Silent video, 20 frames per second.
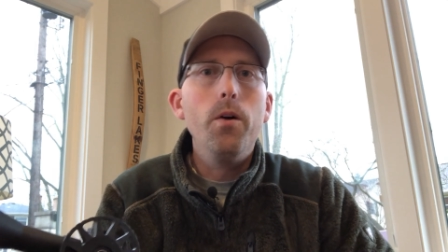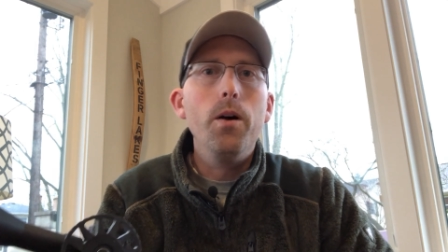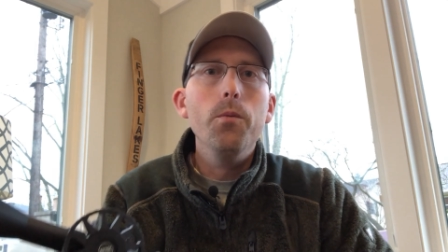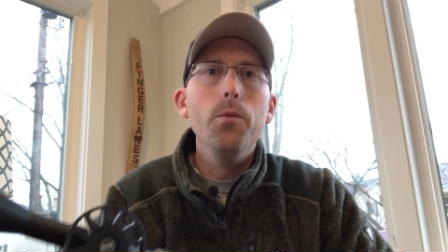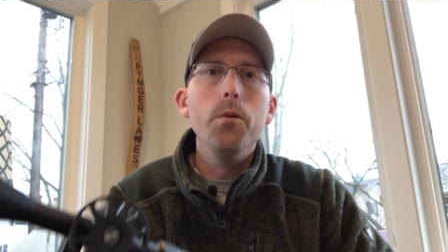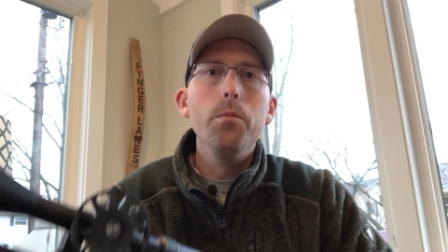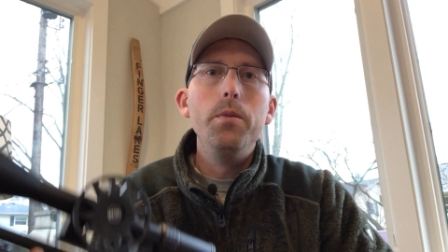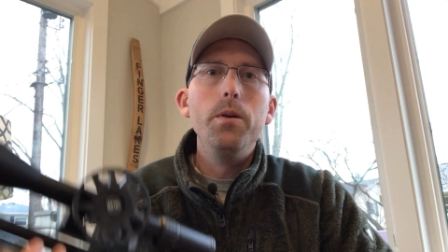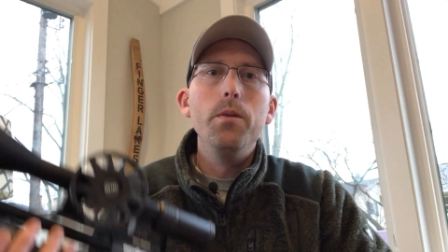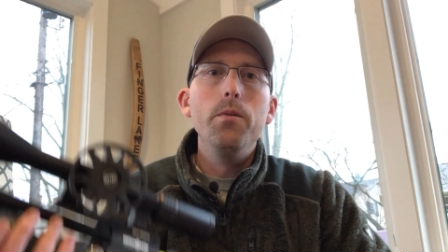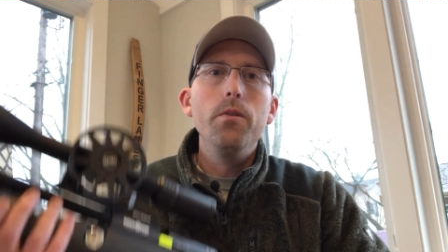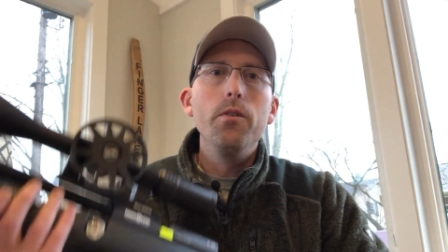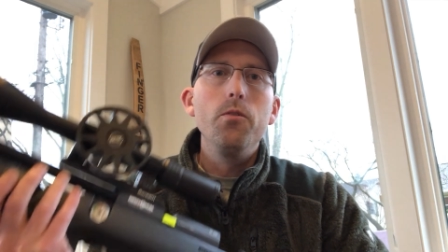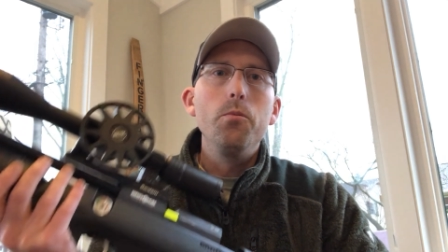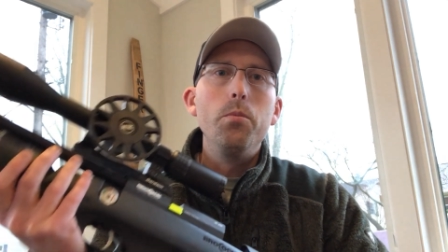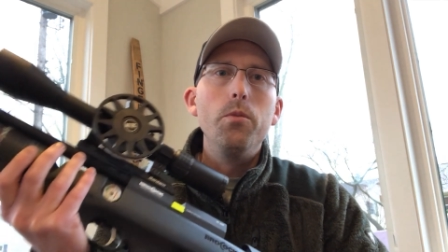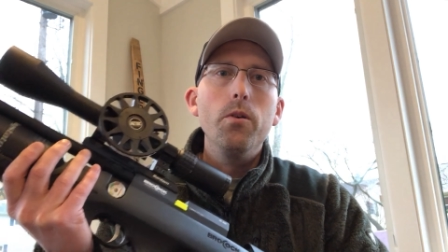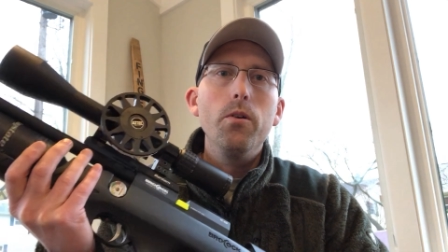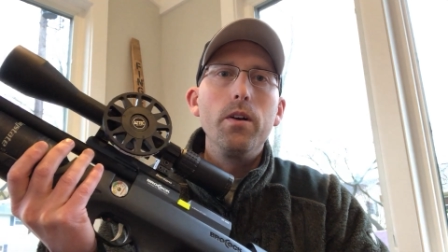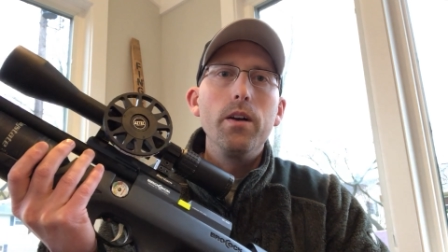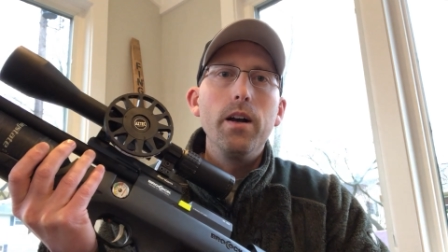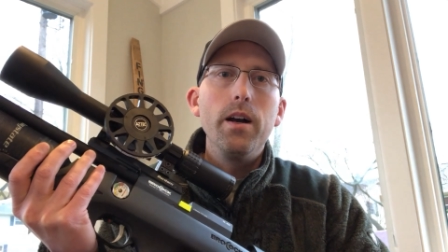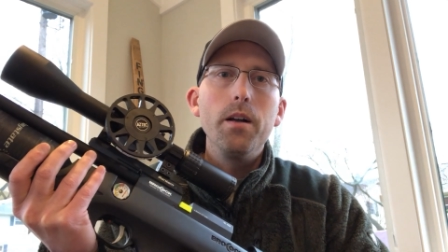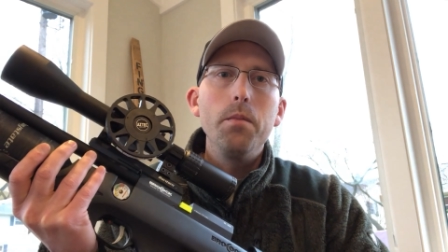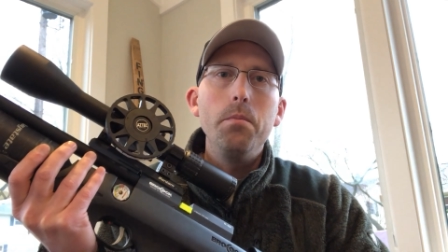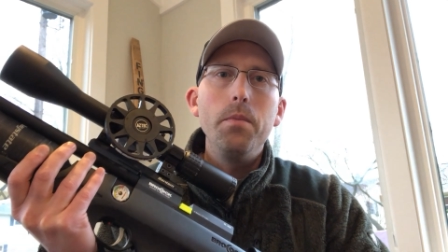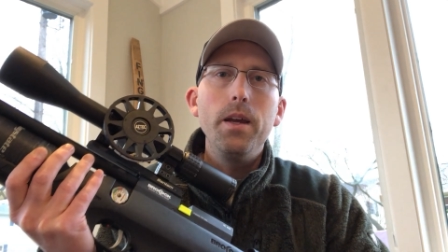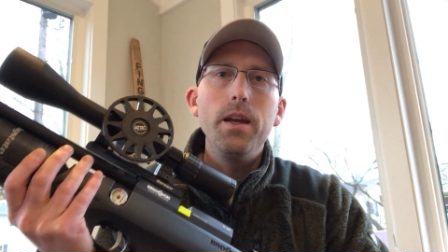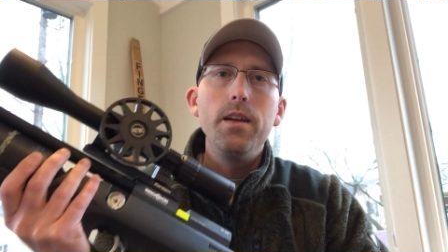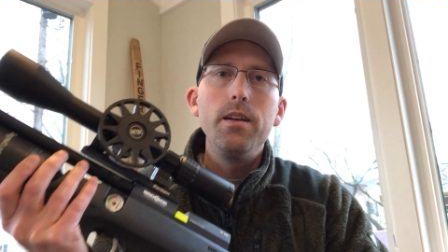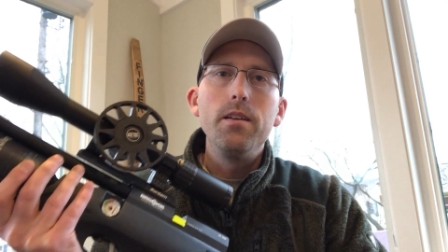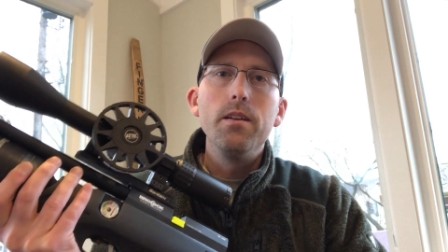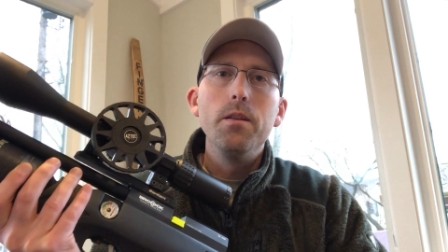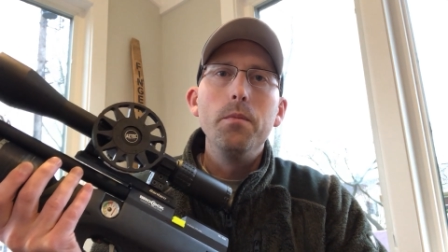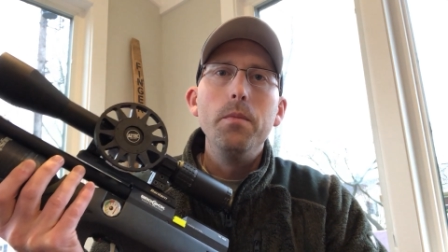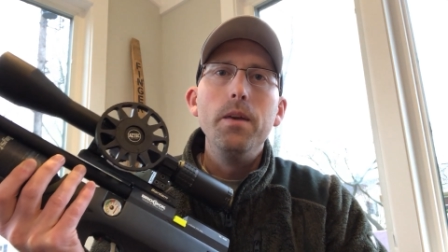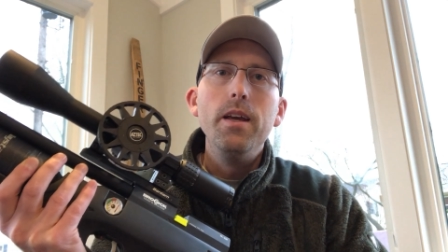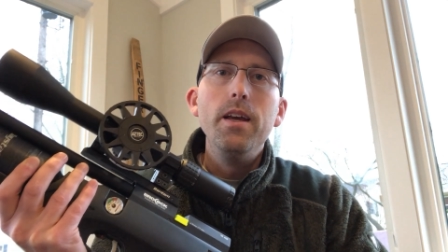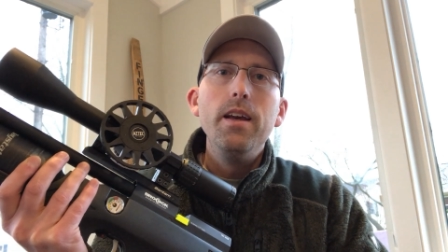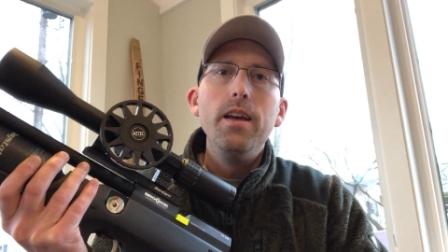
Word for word: One will be with this Brocock Bantam